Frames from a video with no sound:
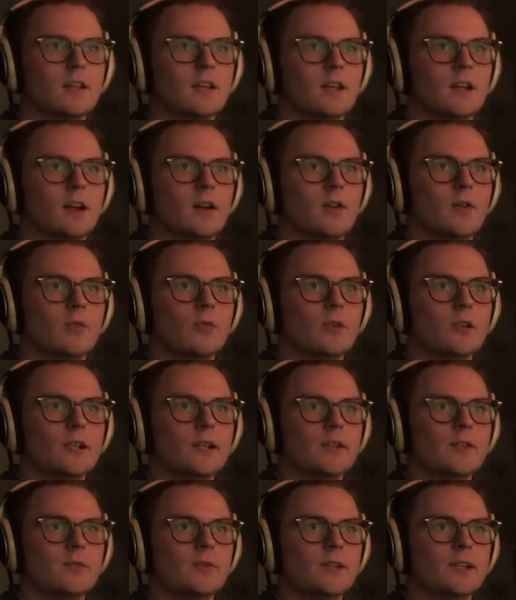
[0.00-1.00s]
I
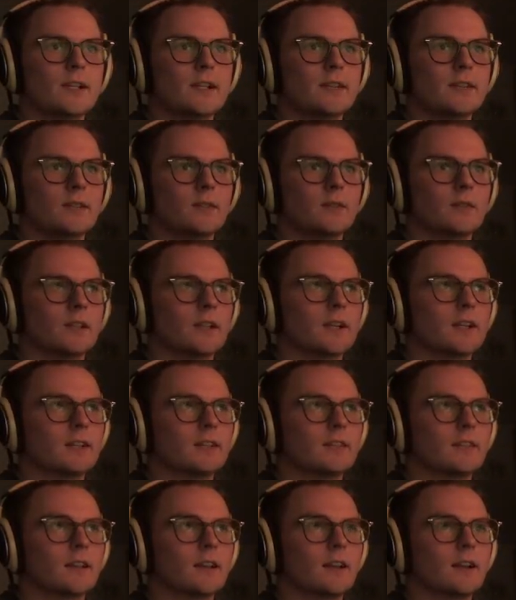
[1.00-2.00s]
really, really don't like
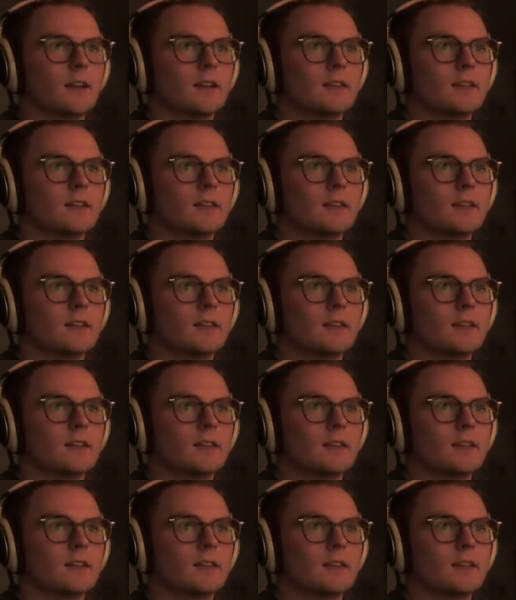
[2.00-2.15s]
that.